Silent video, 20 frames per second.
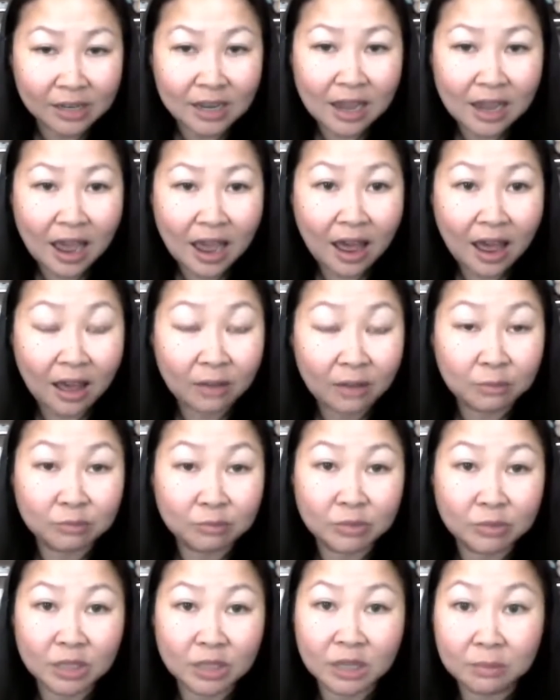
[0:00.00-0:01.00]

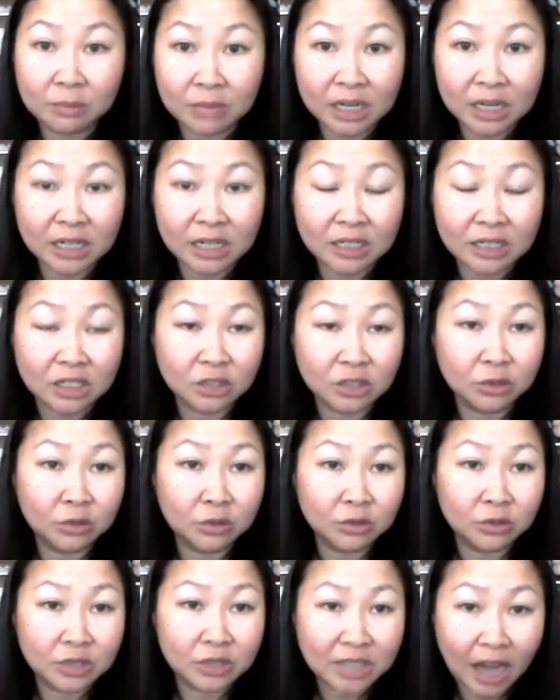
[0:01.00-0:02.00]
I'm committed to
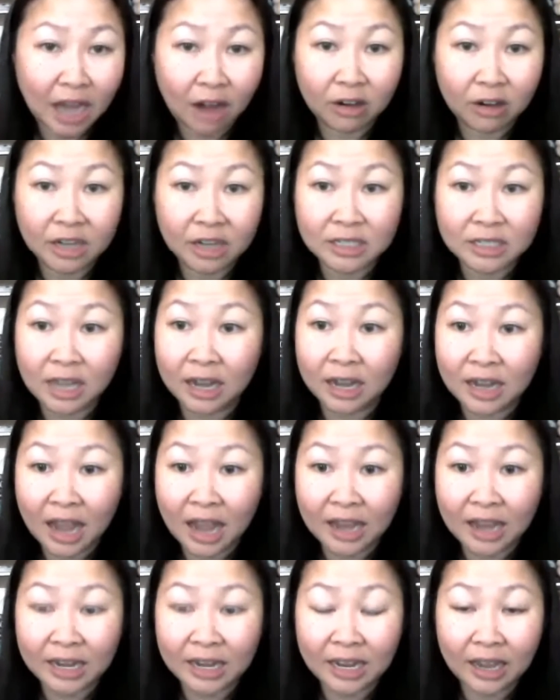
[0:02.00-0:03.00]
Saturdays at
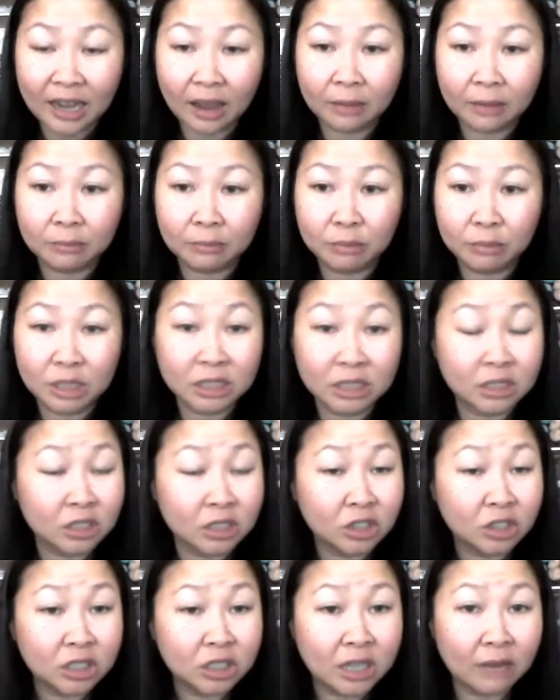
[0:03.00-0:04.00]
9 a.m. because it's a
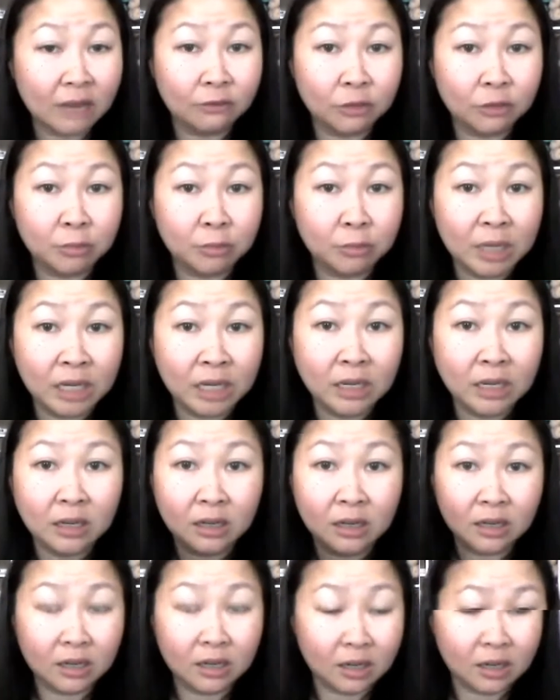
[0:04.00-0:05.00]
good time for me.
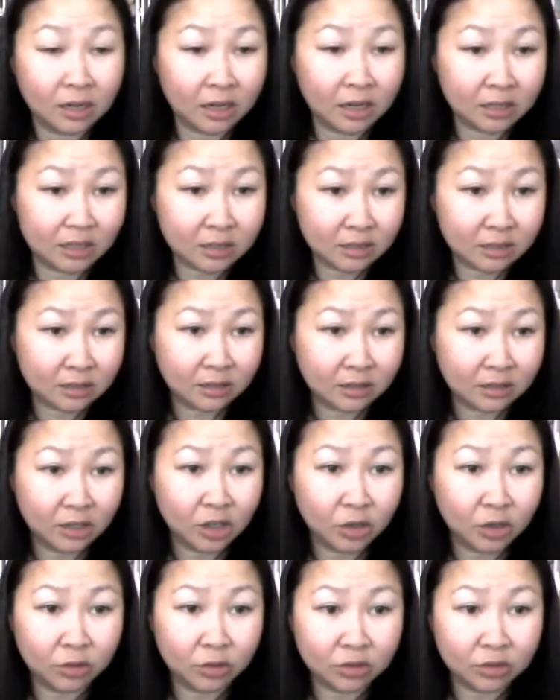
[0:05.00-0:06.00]
It's,
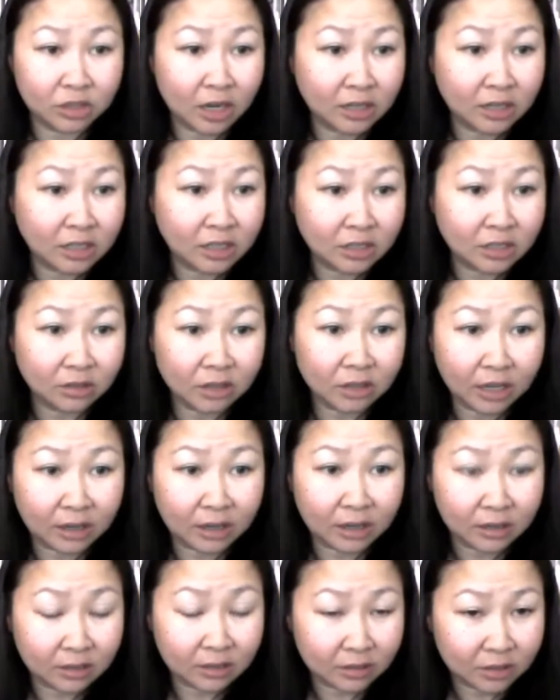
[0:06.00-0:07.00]
John's still
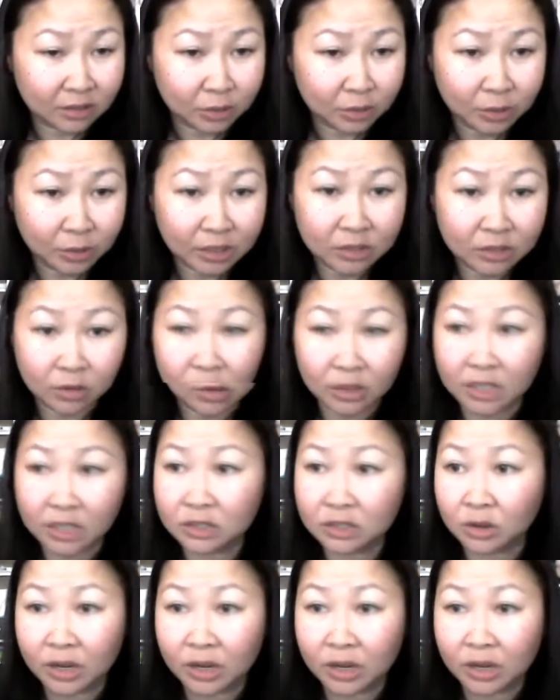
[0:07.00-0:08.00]
like doing his own thing,
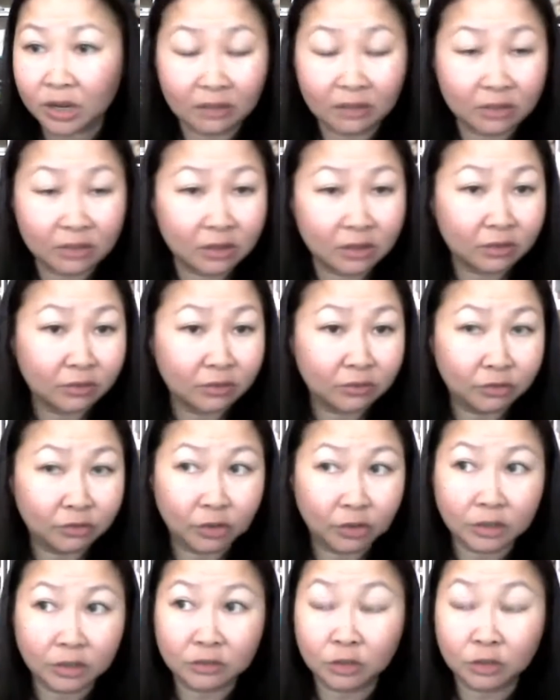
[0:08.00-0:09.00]
so I can have the
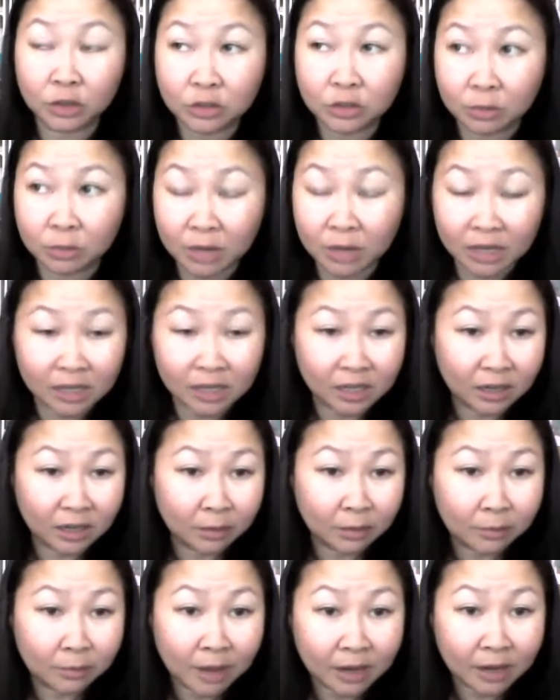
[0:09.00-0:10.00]
first floor, so I'm not kicking
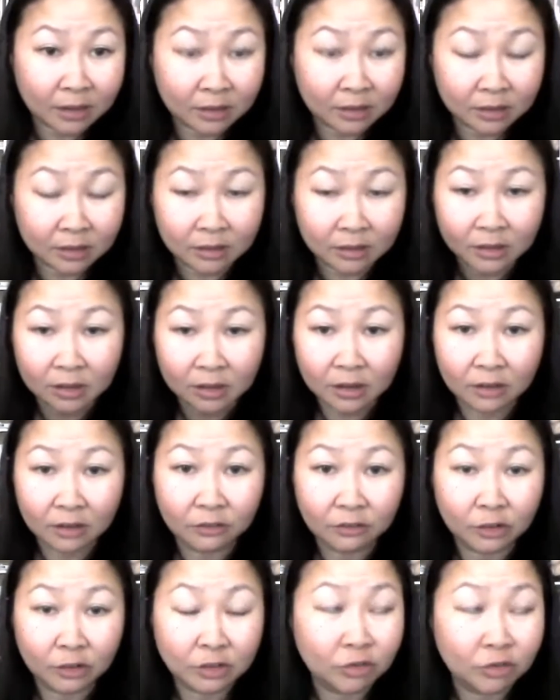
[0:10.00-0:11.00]
him out of the
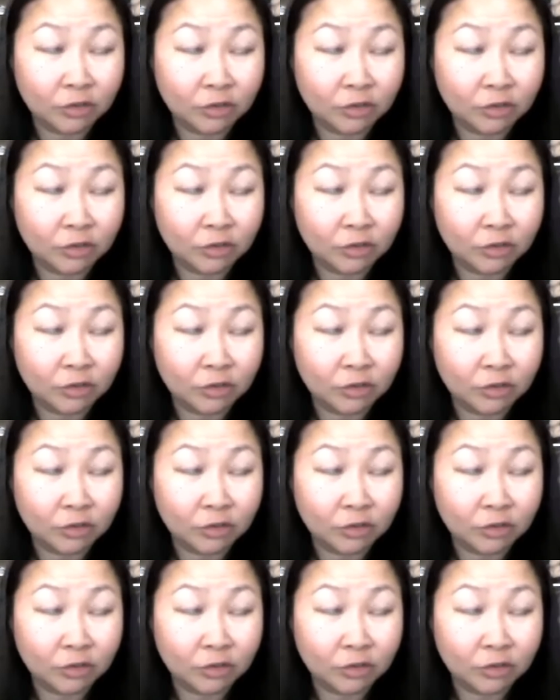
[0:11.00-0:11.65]
first floor here.